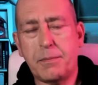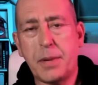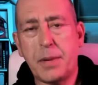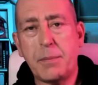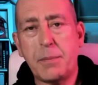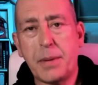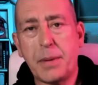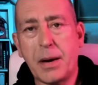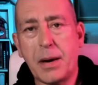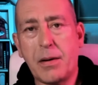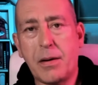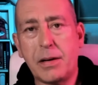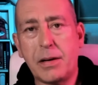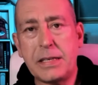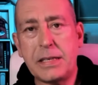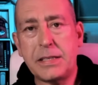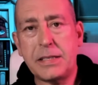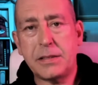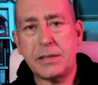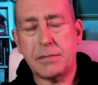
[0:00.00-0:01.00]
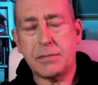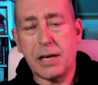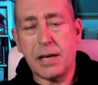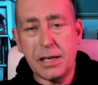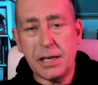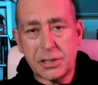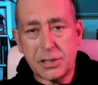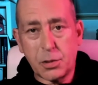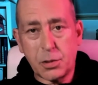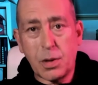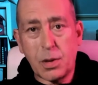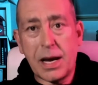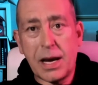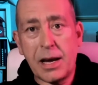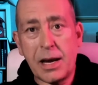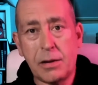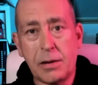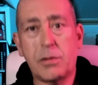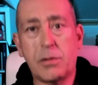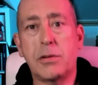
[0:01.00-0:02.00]
bit behind, like a
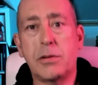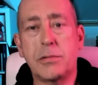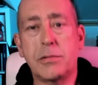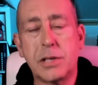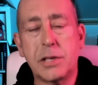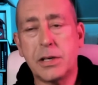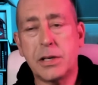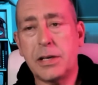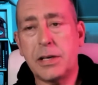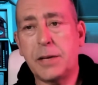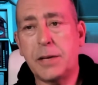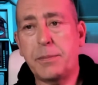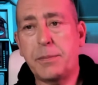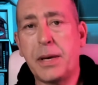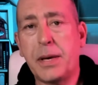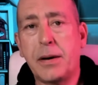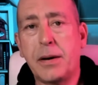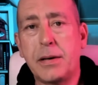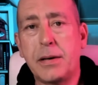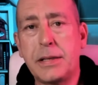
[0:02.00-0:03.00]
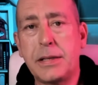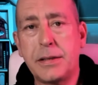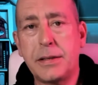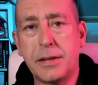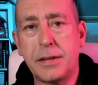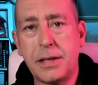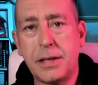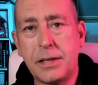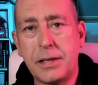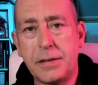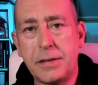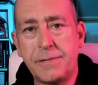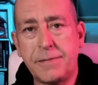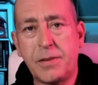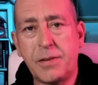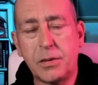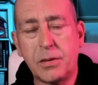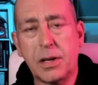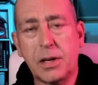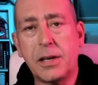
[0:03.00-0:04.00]
square oil cooler behind the
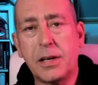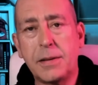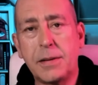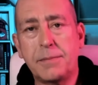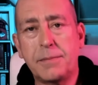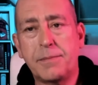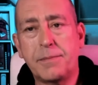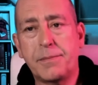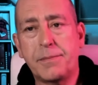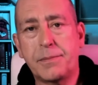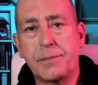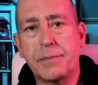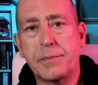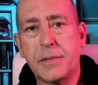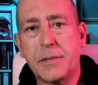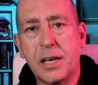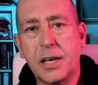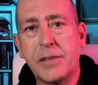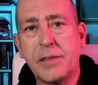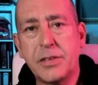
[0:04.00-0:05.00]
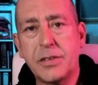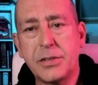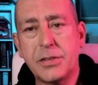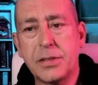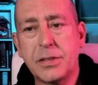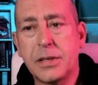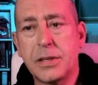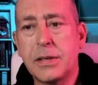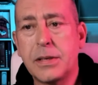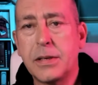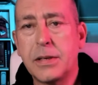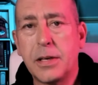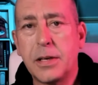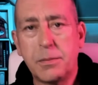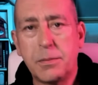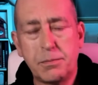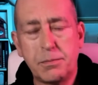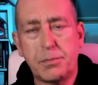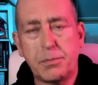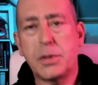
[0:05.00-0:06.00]
fog light covers,
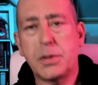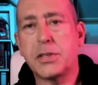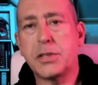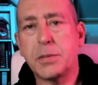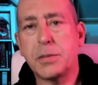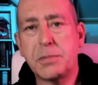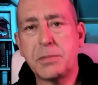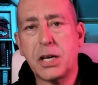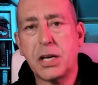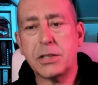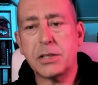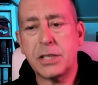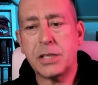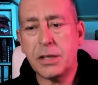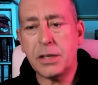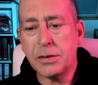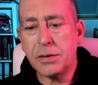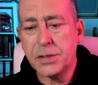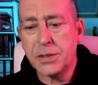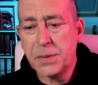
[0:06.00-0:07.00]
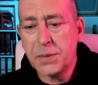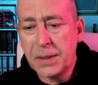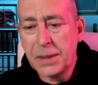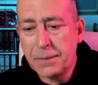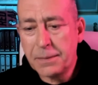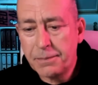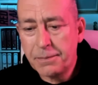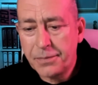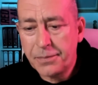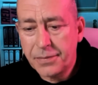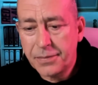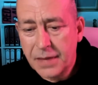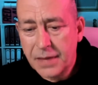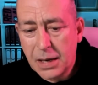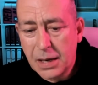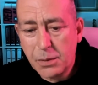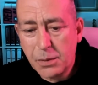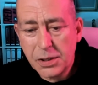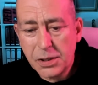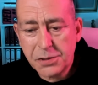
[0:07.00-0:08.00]
and put some ducting onto it.
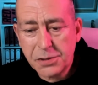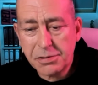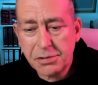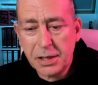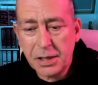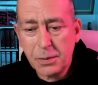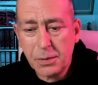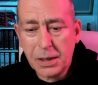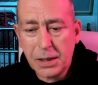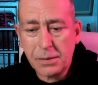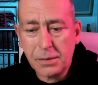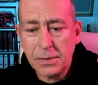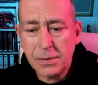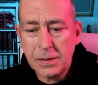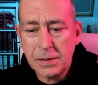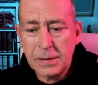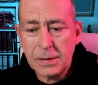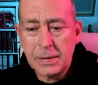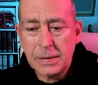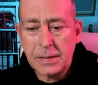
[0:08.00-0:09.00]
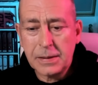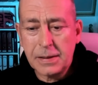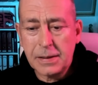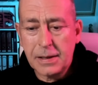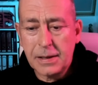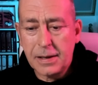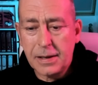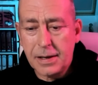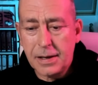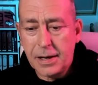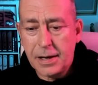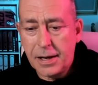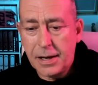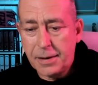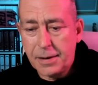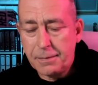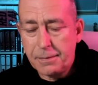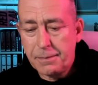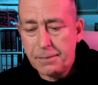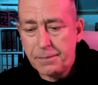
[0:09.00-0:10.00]
That works really well.
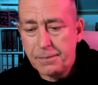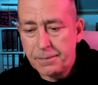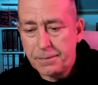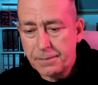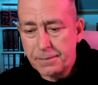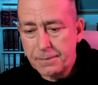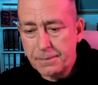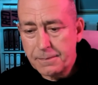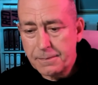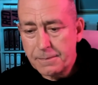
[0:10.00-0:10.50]
I've